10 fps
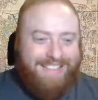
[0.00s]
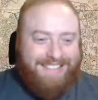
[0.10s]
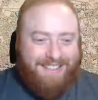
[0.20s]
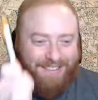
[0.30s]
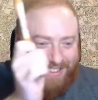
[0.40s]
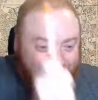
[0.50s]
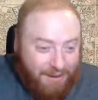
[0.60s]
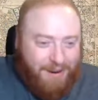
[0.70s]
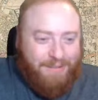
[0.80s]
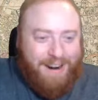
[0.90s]
So the, going
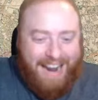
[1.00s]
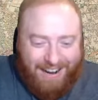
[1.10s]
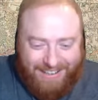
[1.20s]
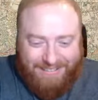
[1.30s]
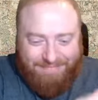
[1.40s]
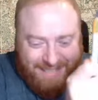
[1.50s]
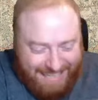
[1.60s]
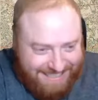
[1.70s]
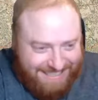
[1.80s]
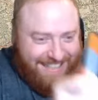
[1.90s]
around and
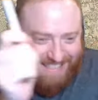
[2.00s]
blessing